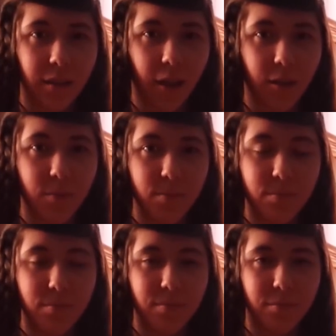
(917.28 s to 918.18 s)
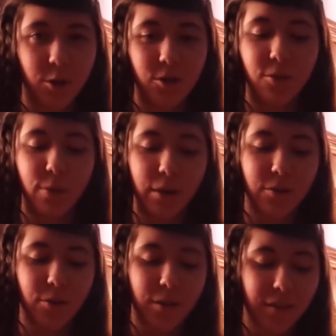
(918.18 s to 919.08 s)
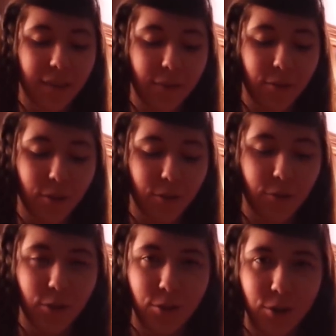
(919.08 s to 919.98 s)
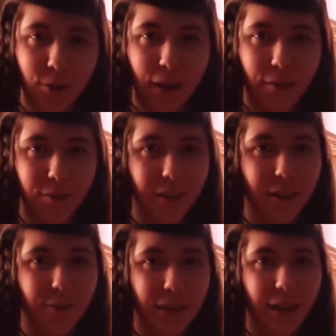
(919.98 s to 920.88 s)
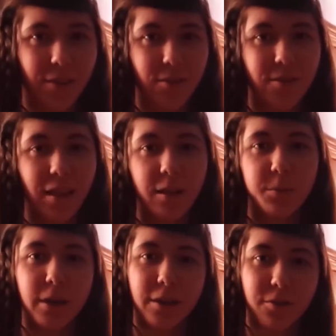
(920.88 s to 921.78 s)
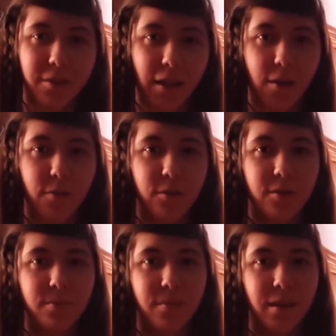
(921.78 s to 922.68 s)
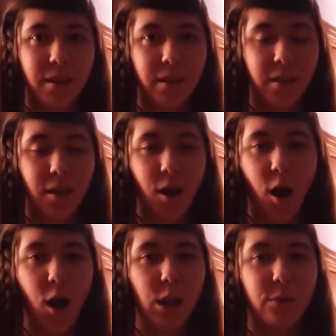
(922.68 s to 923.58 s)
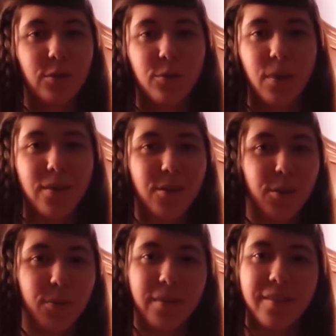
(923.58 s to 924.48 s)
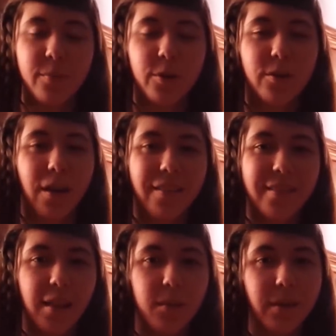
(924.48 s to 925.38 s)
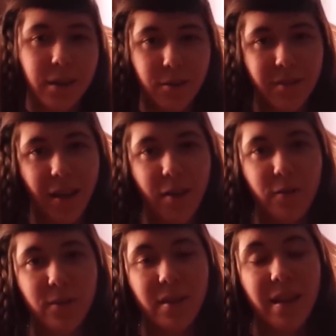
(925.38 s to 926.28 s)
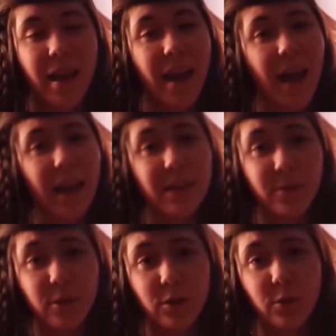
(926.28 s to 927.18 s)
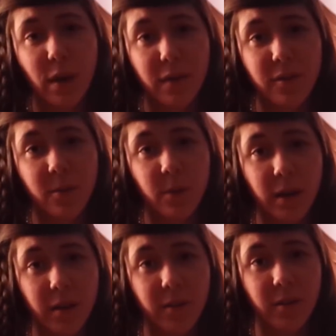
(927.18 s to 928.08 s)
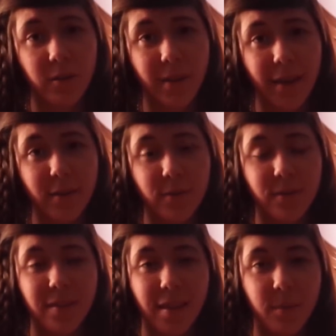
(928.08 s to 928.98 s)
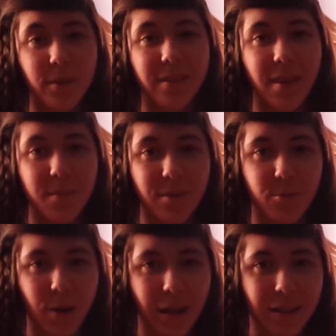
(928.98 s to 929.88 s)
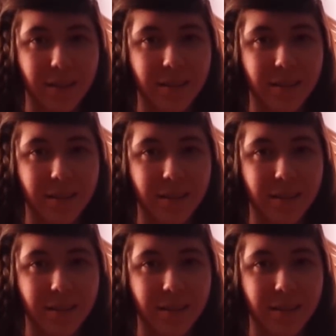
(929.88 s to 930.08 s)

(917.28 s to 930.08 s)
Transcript: Um, which is what I was going to say for those of you who don't have significant others. Celebrate yourselves. All of you, whether you're with someone or not, celebrate yourselves. And if you do have someone else in your life, celebrate them as well.